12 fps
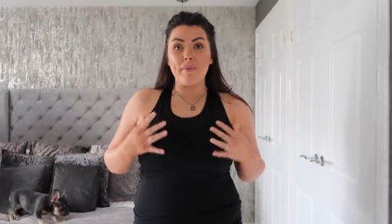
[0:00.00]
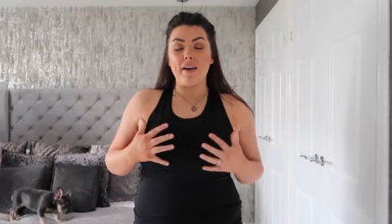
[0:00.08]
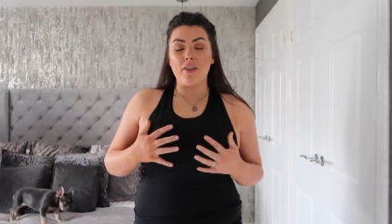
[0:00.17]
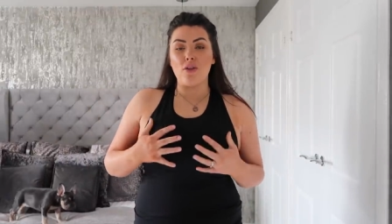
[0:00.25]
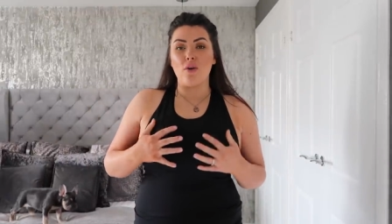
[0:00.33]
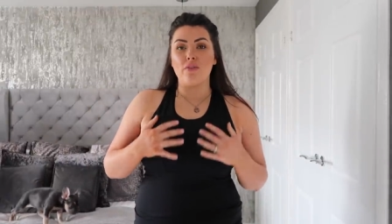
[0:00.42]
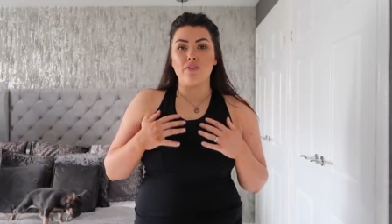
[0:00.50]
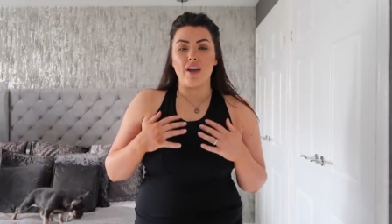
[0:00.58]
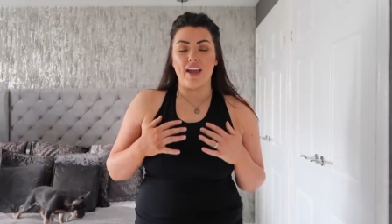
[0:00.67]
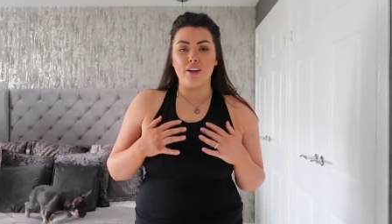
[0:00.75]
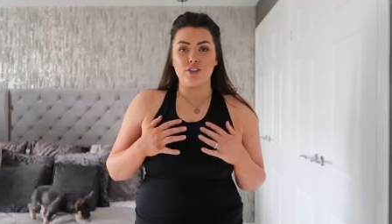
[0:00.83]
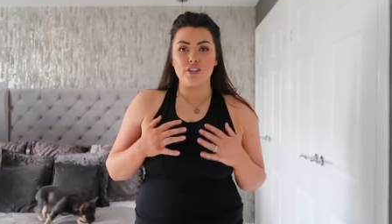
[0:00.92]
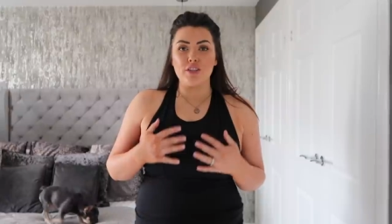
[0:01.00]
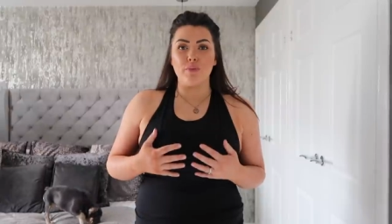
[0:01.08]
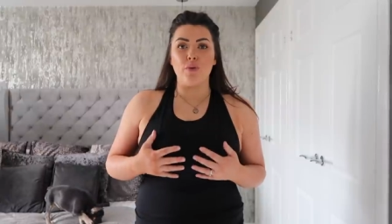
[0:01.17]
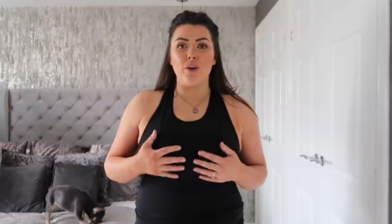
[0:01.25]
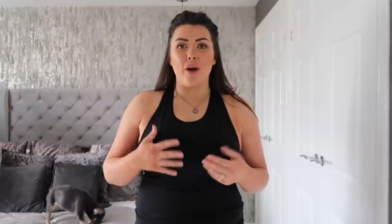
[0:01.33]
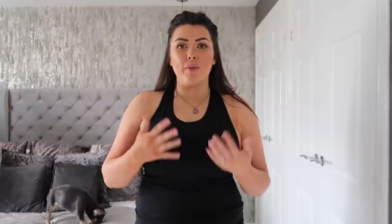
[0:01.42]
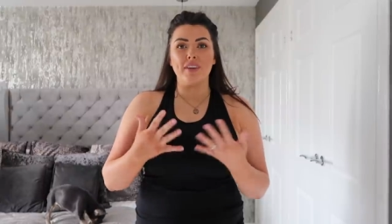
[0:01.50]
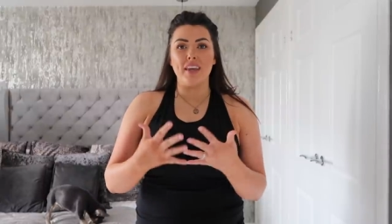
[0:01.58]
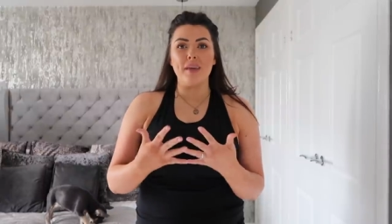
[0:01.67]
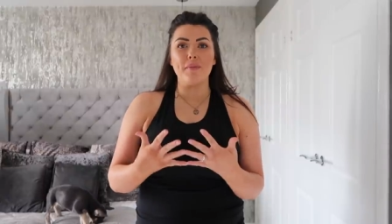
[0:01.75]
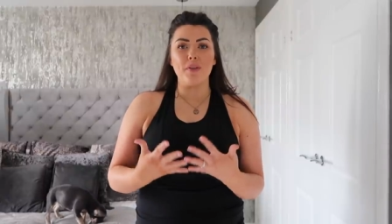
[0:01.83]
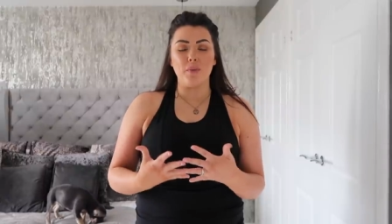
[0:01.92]
but I thought for extra support I would
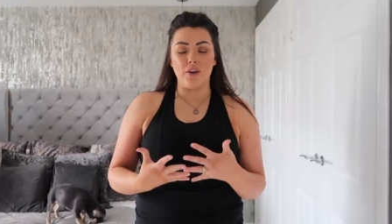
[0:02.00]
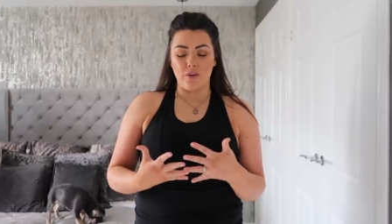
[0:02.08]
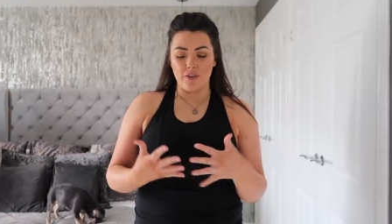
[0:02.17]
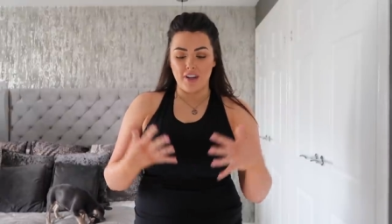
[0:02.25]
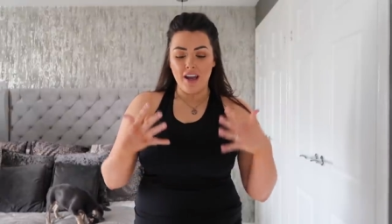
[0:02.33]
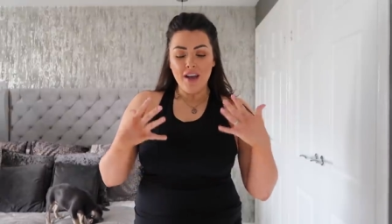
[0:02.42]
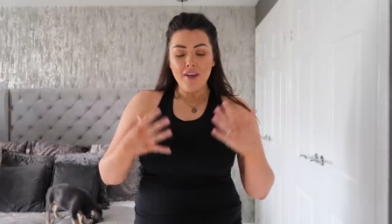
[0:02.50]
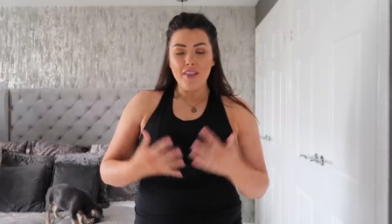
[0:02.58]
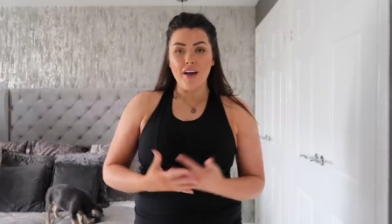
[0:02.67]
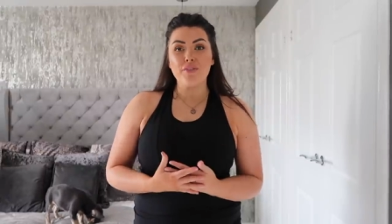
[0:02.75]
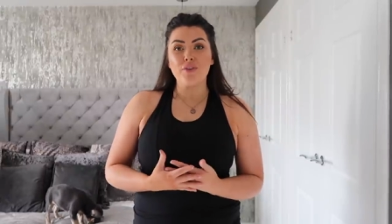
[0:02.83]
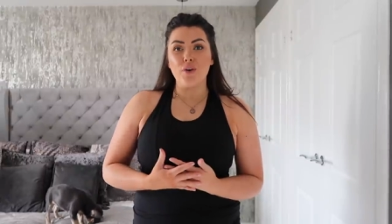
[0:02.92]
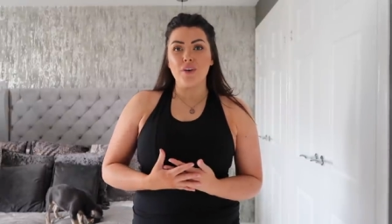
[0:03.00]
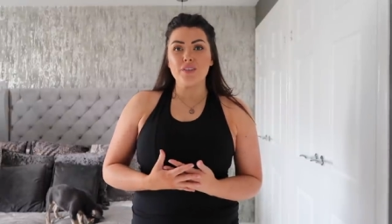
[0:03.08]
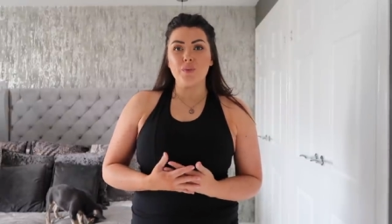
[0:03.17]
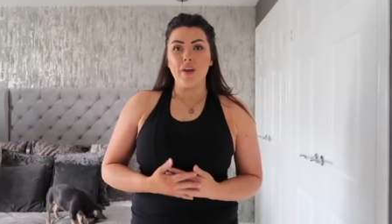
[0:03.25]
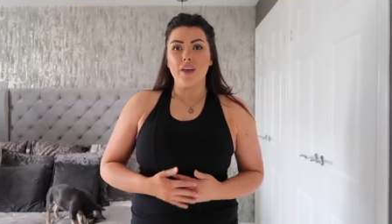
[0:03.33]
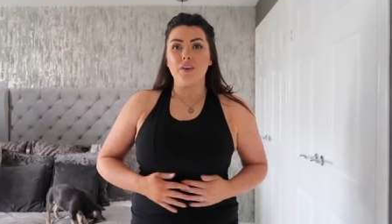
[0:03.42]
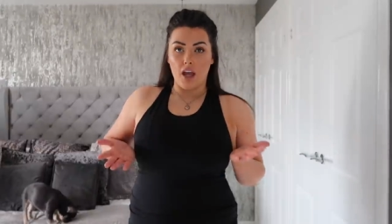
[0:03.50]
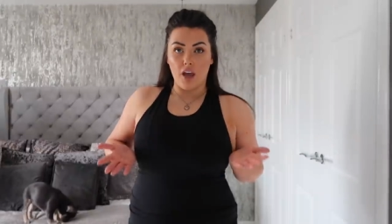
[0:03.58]
keep the one on that I've got as well.